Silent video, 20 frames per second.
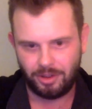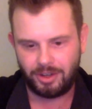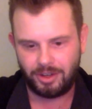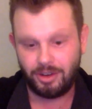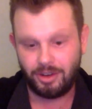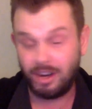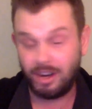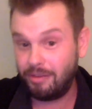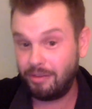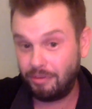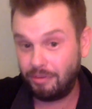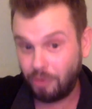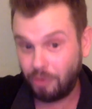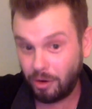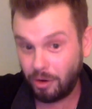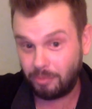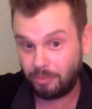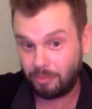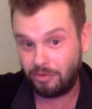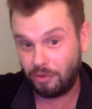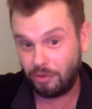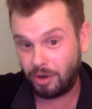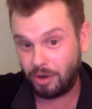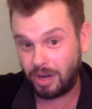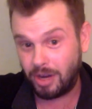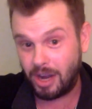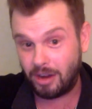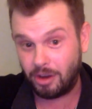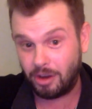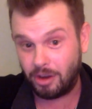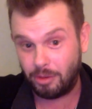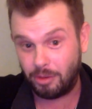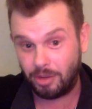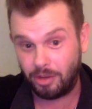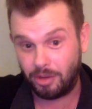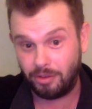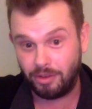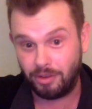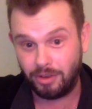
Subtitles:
You're going to have Furkan coming over.